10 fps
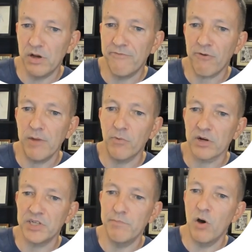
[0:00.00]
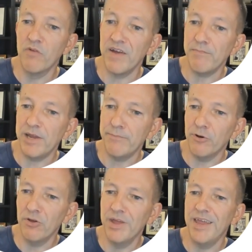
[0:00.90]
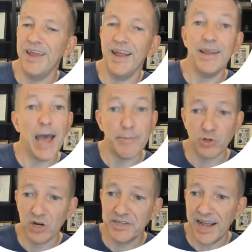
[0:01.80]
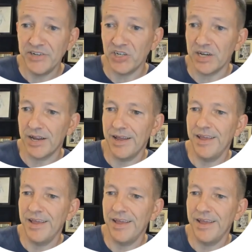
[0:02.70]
of frameworks that motivate people and capture attention